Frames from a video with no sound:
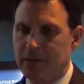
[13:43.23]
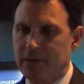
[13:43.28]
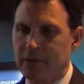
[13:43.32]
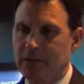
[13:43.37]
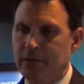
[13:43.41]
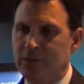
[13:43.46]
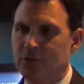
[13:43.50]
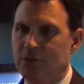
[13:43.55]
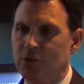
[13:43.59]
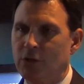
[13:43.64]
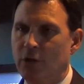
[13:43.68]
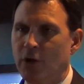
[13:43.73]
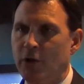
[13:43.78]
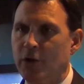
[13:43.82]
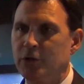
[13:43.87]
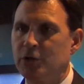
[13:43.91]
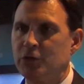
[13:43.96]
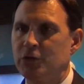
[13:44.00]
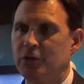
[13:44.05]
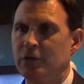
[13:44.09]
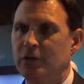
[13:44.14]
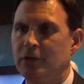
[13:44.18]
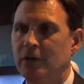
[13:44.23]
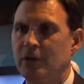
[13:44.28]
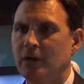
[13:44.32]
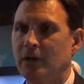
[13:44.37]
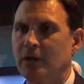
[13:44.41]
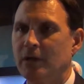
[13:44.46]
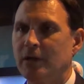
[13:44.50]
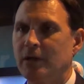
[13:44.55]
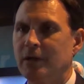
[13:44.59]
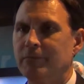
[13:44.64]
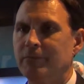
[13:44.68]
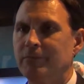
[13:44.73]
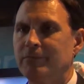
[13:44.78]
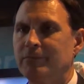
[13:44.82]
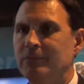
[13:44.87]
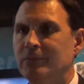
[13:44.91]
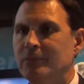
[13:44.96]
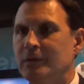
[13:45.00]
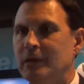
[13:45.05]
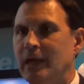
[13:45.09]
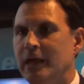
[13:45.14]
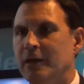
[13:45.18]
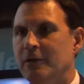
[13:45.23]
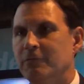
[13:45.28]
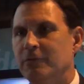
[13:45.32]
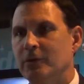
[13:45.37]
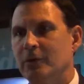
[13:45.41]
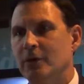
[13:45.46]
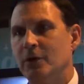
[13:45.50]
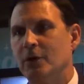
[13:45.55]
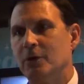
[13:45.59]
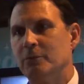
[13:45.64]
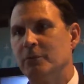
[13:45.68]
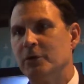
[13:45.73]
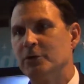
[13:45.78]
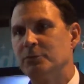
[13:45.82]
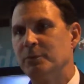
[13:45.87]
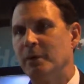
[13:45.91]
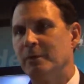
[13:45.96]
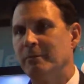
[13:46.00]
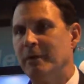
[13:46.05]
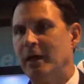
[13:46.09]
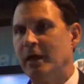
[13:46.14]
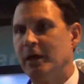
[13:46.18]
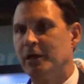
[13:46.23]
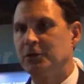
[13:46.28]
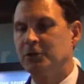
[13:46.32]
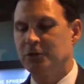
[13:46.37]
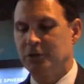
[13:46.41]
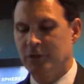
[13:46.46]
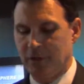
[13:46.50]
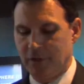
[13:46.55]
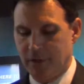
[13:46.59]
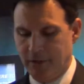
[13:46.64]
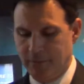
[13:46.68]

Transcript: This large data flow must be managed